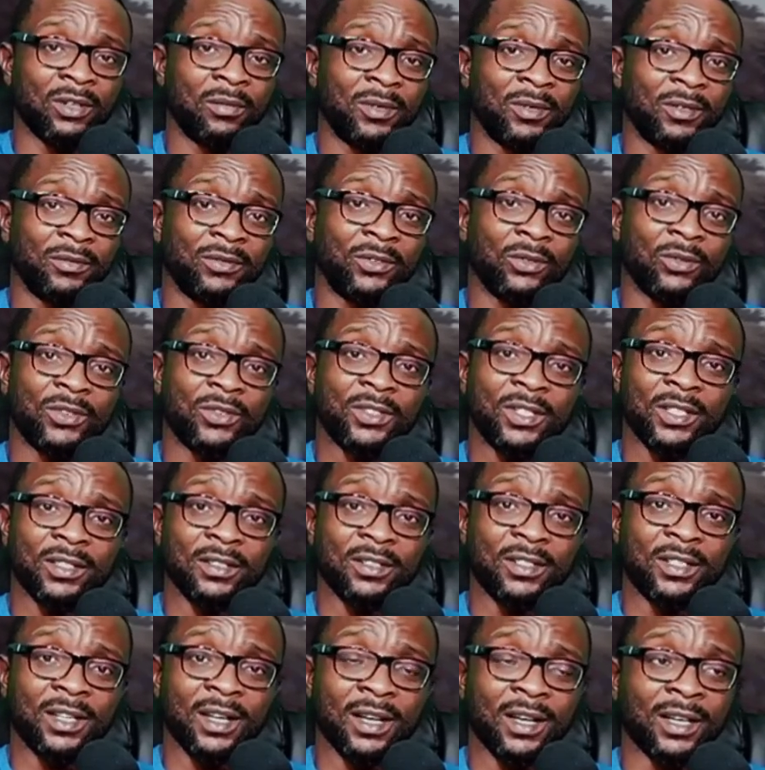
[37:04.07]
of those things
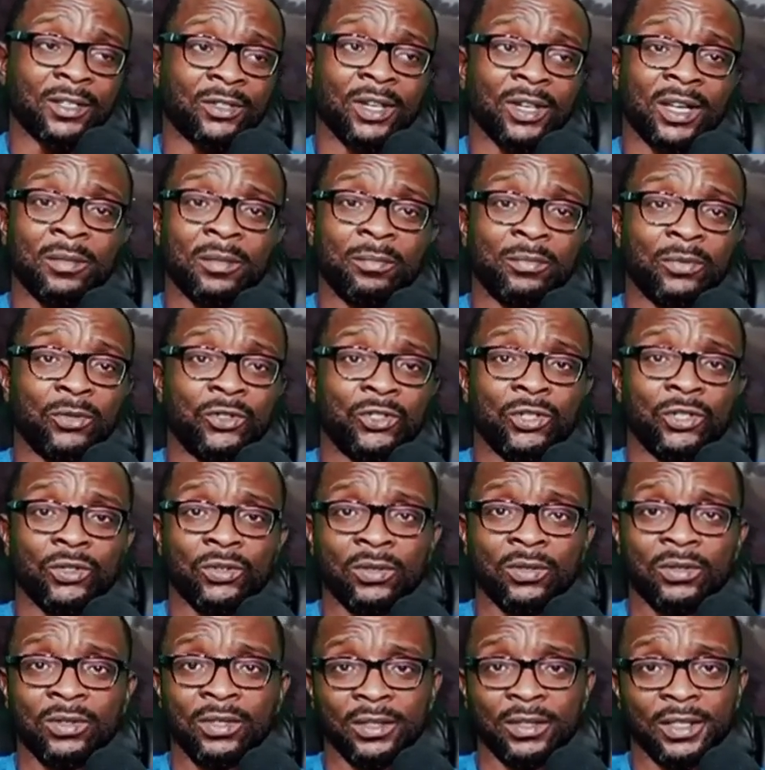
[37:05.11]
that actually put you
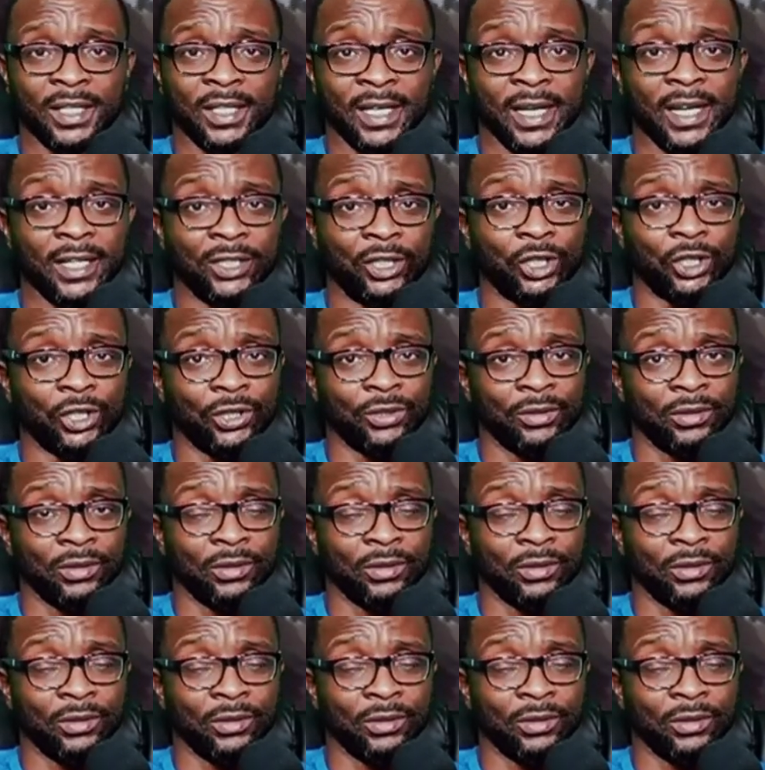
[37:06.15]
on the edge.